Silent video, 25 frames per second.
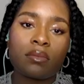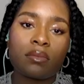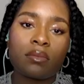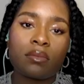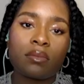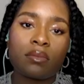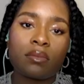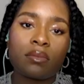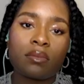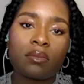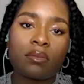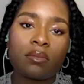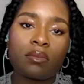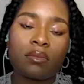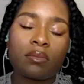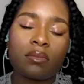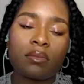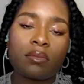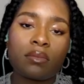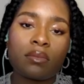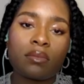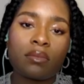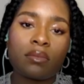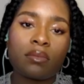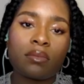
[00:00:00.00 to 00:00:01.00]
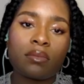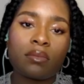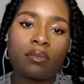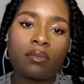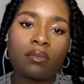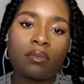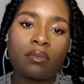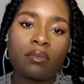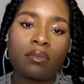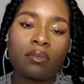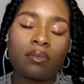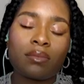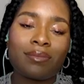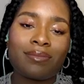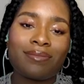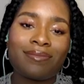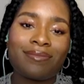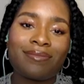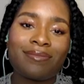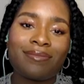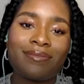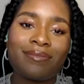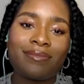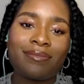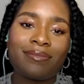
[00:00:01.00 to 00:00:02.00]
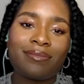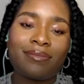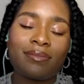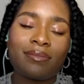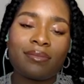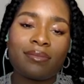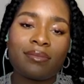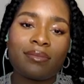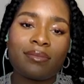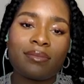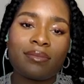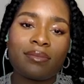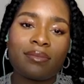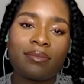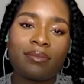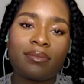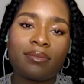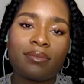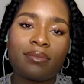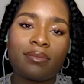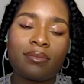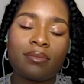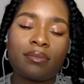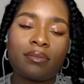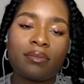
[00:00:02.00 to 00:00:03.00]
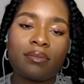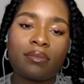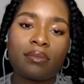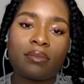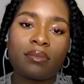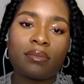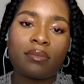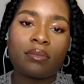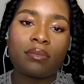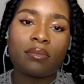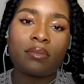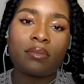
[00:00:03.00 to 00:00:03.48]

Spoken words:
(not speaking)